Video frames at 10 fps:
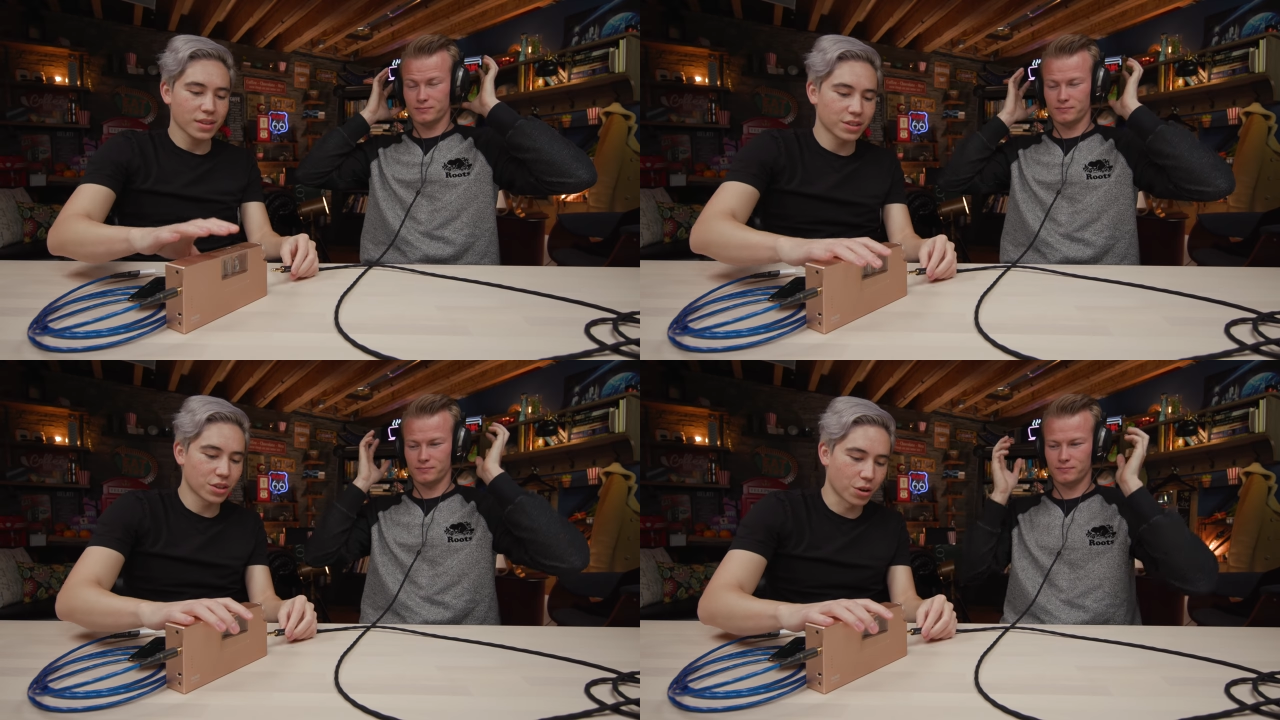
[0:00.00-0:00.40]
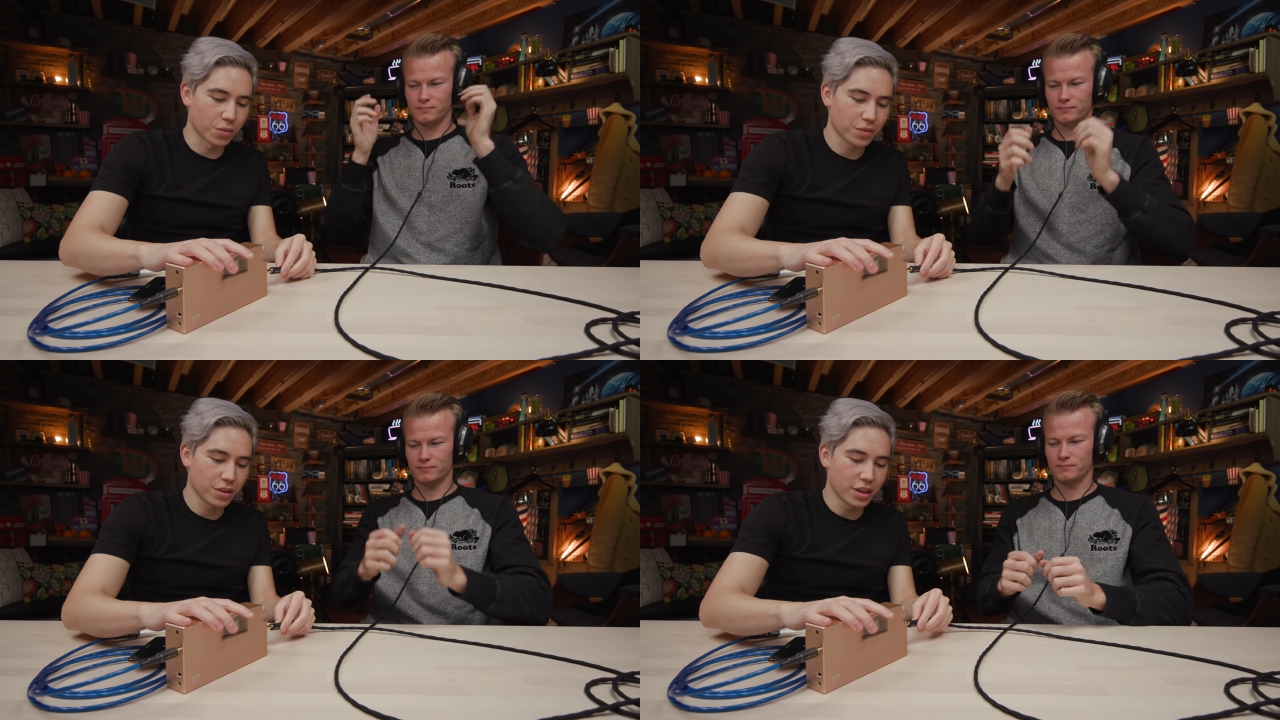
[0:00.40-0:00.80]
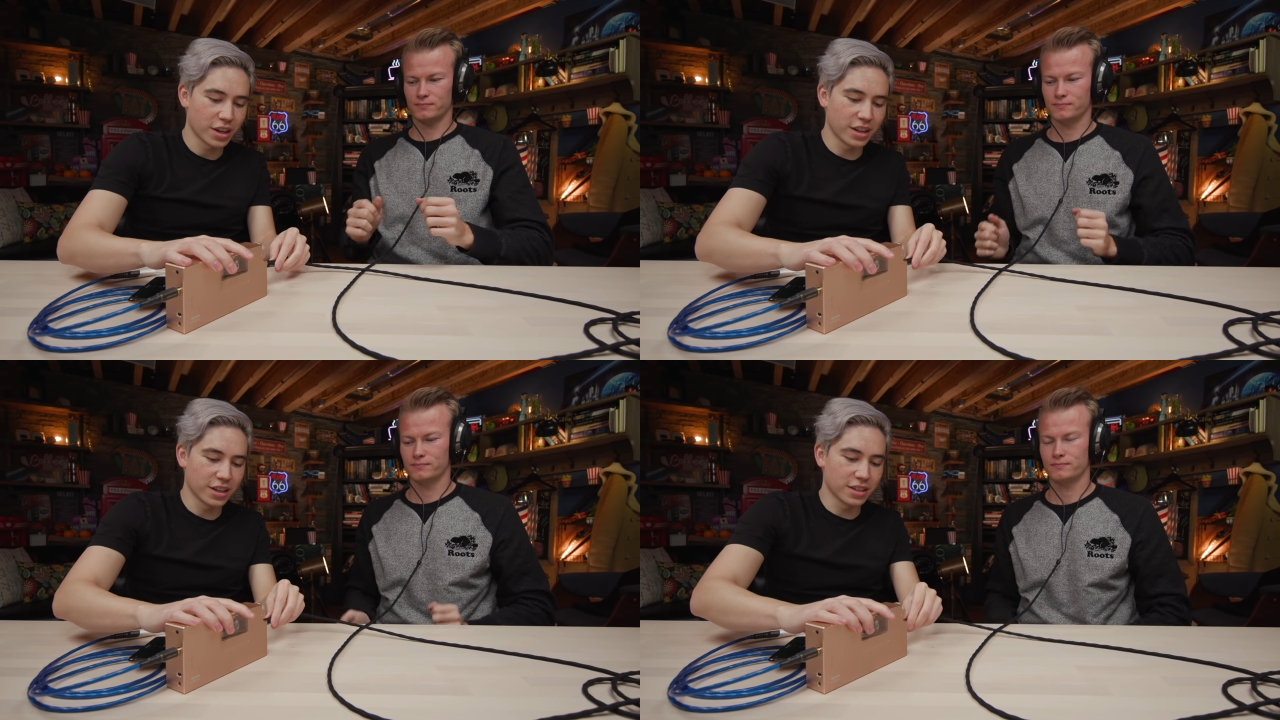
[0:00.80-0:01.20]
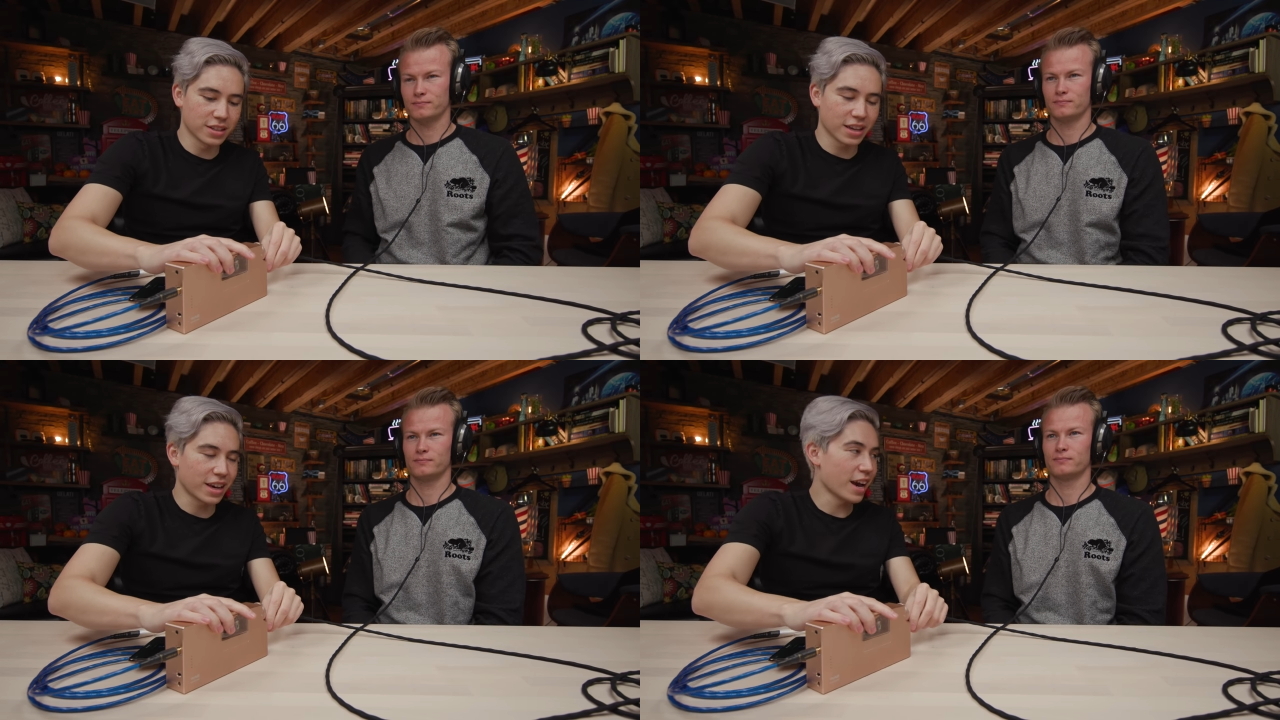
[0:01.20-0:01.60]
Speaker 1: So, it
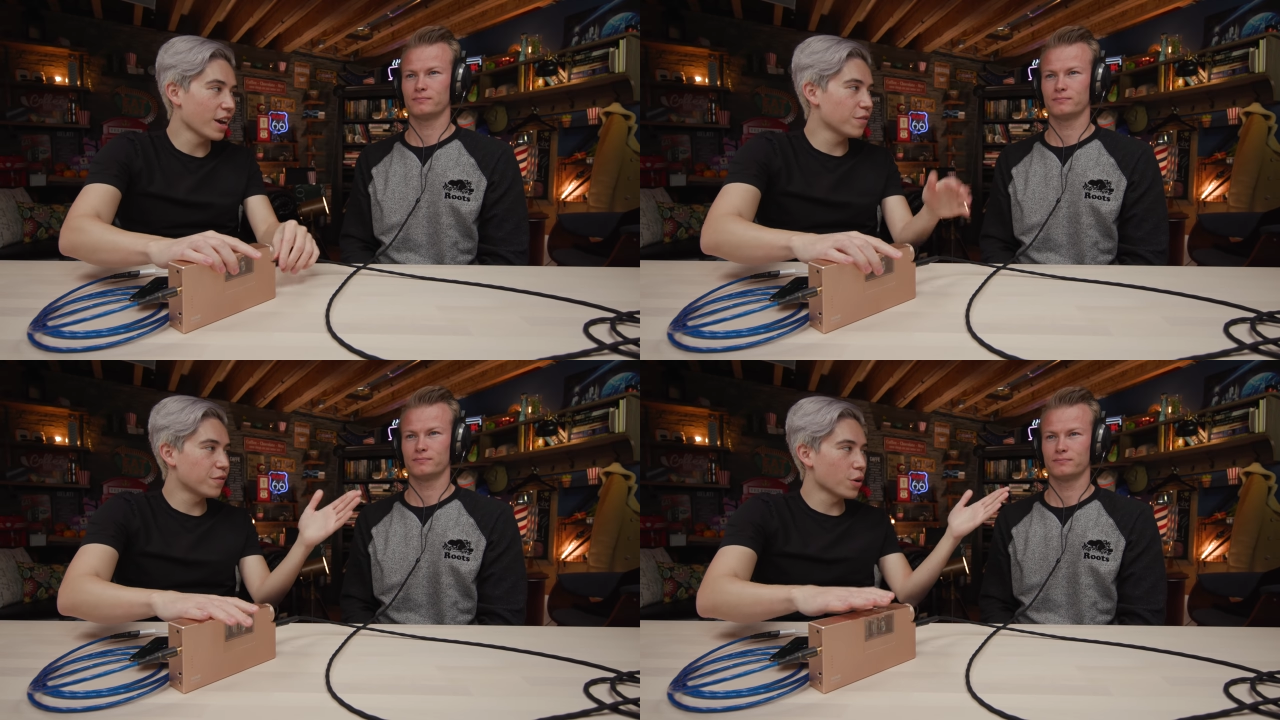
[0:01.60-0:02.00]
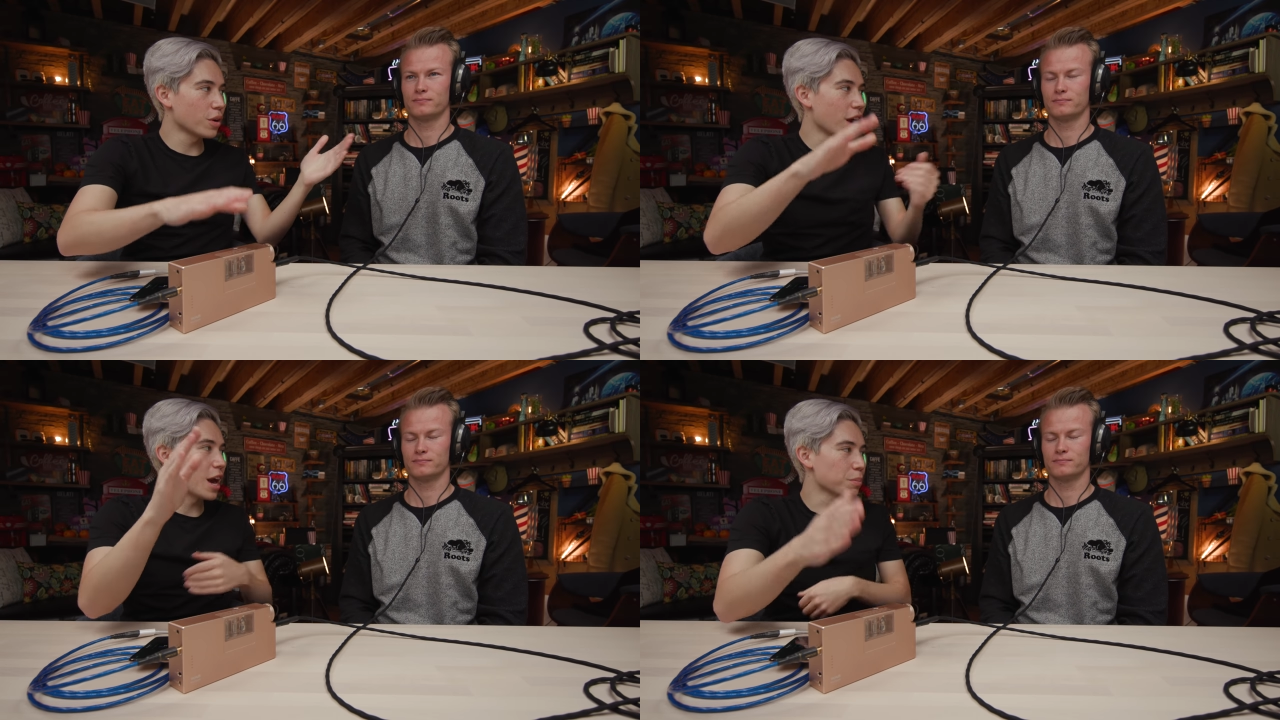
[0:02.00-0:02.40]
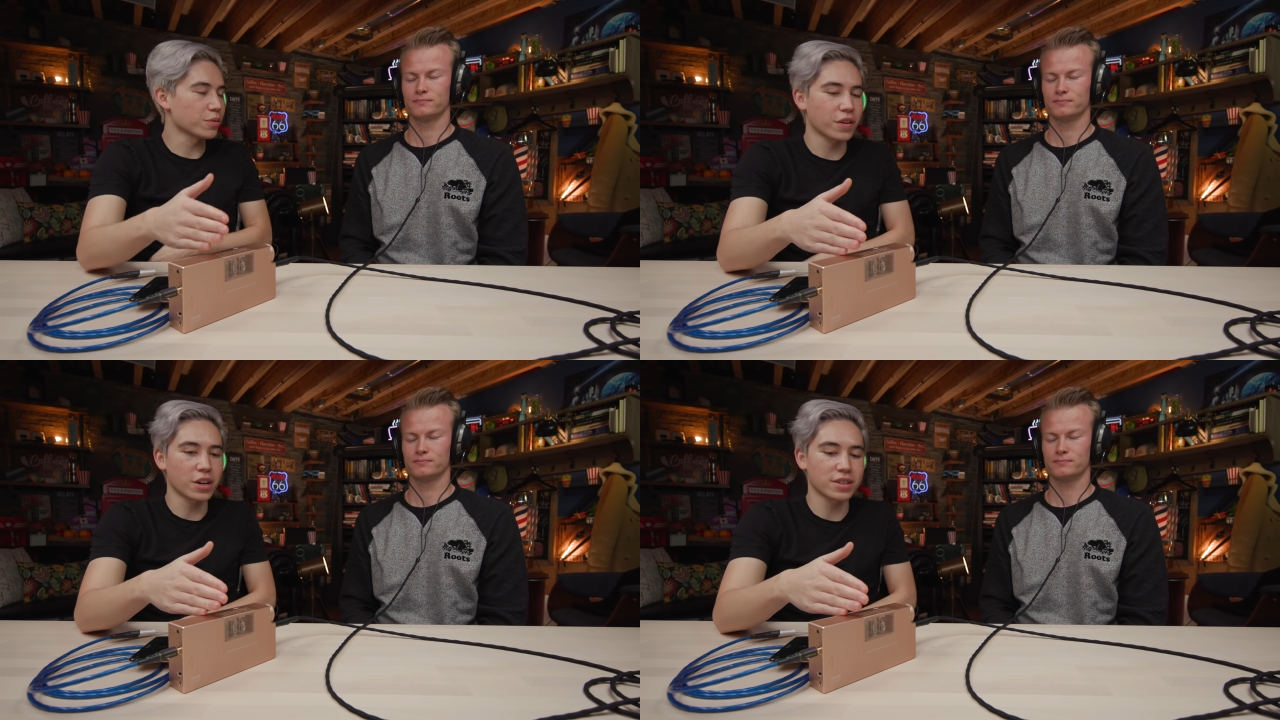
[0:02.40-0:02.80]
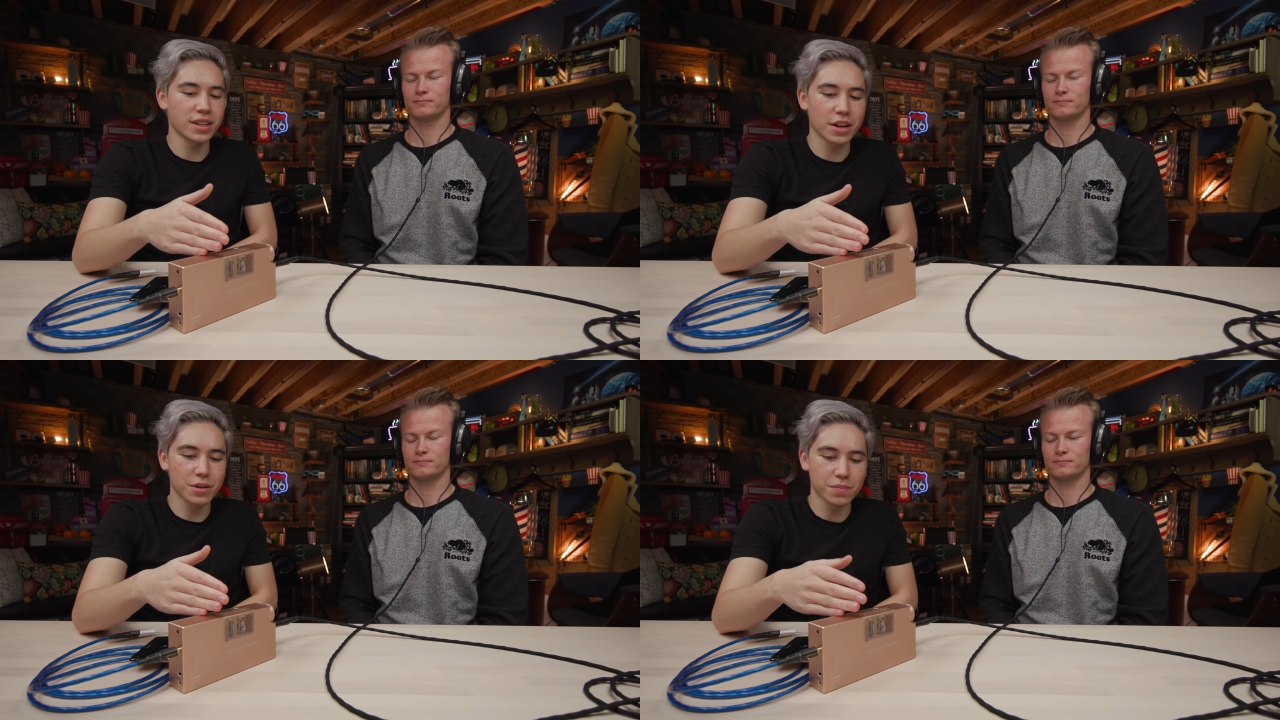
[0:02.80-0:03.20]
is a headphone amplifier
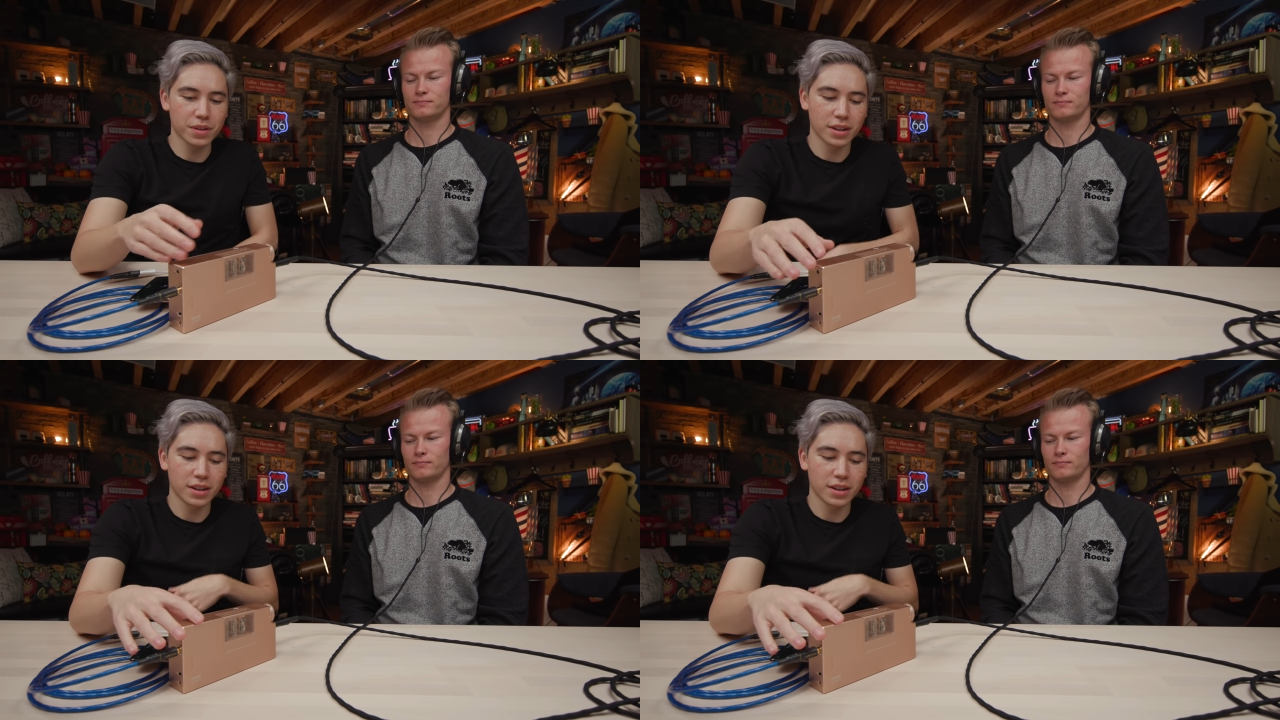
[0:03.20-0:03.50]
setup.